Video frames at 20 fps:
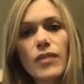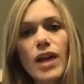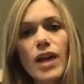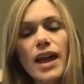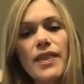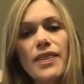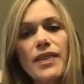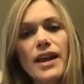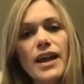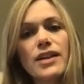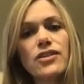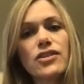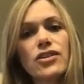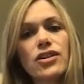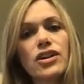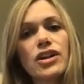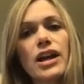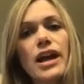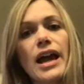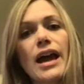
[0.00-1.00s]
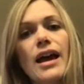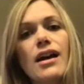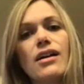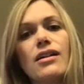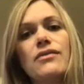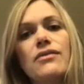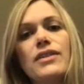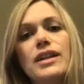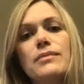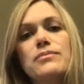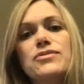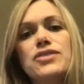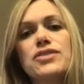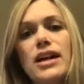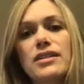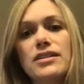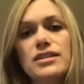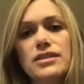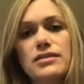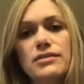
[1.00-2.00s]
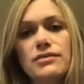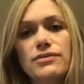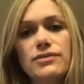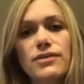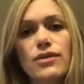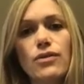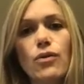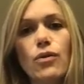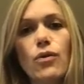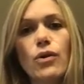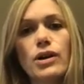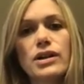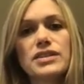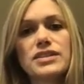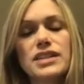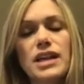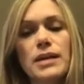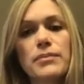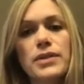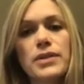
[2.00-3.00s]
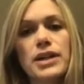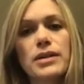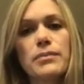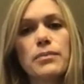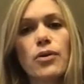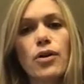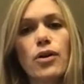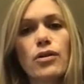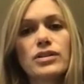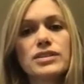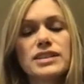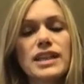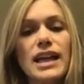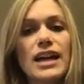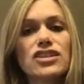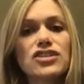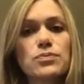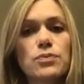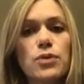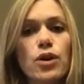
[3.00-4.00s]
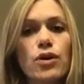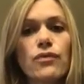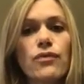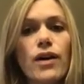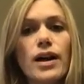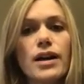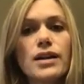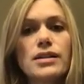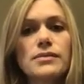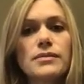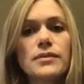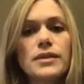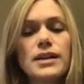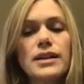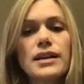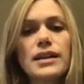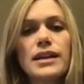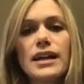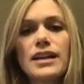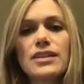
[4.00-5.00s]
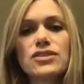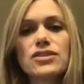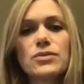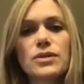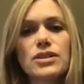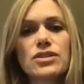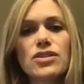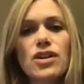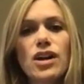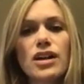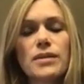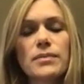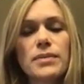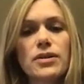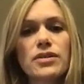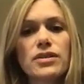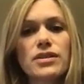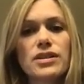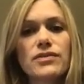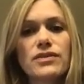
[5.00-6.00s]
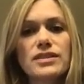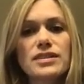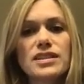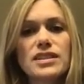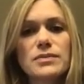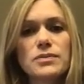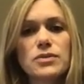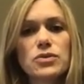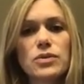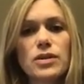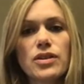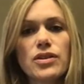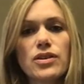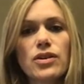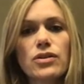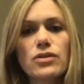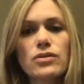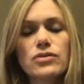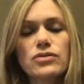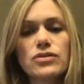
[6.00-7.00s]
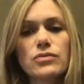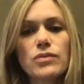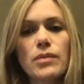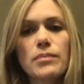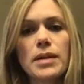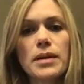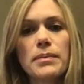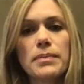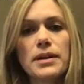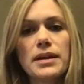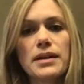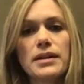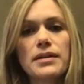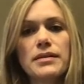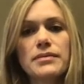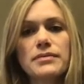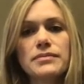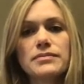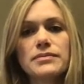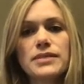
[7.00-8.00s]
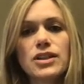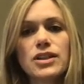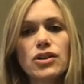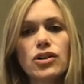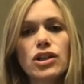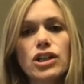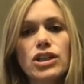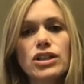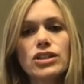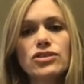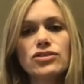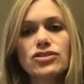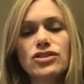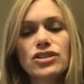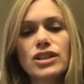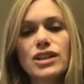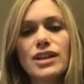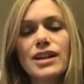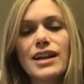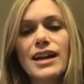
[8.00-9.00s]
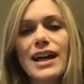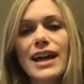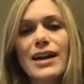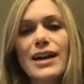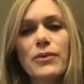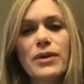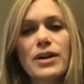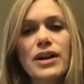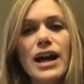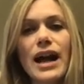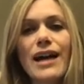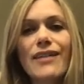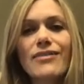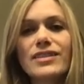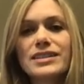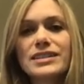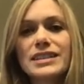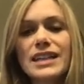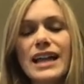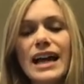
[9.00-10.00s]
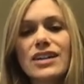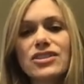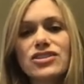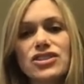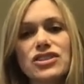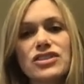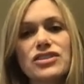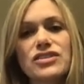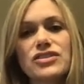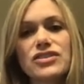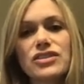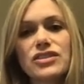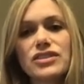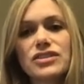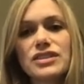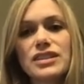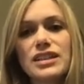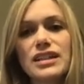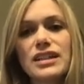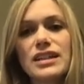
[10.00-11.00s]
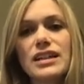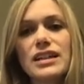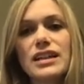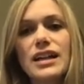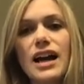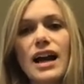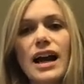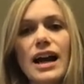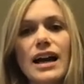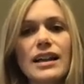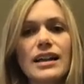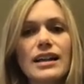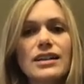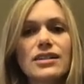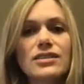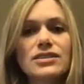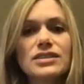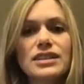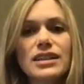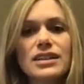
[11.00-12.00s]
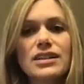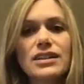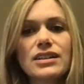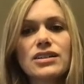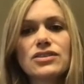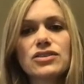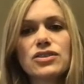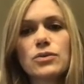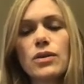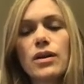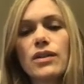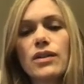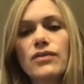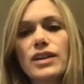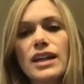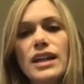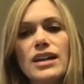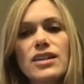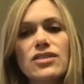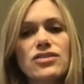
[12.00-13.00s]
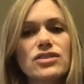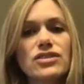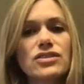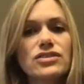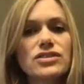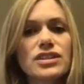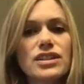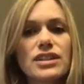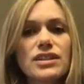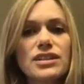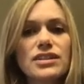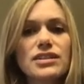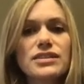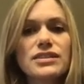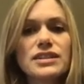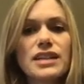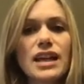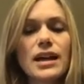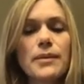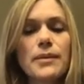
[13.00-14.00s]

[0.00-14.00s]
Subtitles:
And then you're going to have an objective or a summary and / profile. And so we're going to talk about the differences between those and what might be encouraged. And where I have the slashes, you'll see highlight or skills or qualification or skills.